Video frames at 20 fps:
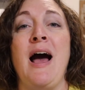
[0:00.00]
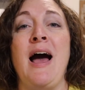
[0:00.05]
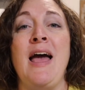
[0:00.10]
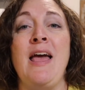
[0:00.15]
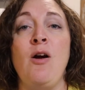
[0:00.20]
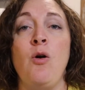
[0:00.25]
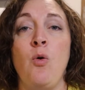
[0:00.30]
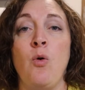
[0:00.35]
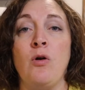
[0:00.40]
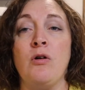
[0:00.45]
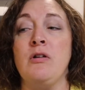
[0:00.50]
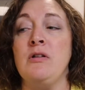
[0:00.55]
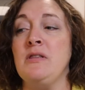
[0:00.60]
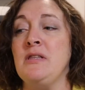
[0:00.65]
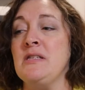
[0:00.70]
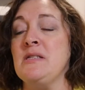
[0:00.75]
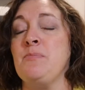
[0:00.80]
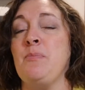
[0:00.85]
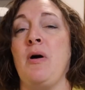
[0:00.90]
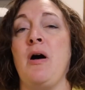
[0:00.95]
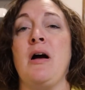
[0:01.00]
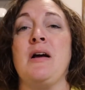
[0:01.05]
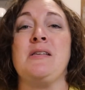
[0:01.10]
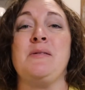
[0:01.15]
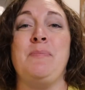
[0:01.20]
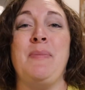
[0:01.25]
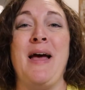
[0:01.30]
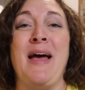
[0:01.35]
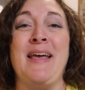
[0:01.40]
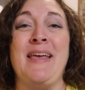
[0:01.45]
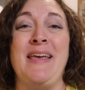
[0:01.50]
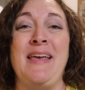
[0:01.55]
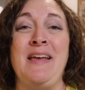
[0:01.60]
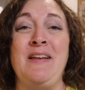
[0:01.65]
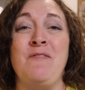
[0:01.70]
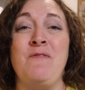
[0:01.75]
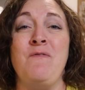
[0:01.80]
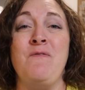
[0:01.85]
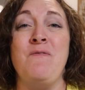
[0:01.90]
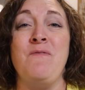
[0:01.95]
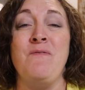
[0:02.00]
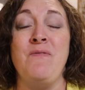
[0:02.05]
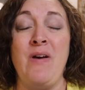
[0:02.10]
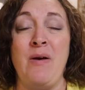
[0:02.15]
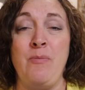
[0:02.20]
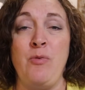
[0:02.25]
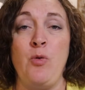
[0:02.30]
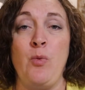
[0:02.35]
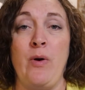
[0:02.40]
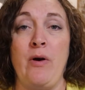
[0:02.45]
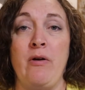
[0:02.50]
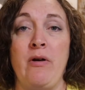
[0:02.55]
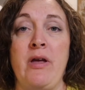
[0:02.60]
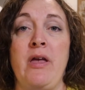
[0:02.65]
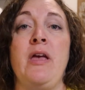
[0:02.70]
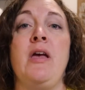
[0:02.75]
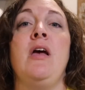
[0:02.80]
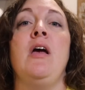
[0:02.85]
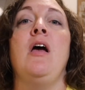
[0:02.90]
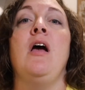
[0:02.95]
I ordered this box back in February.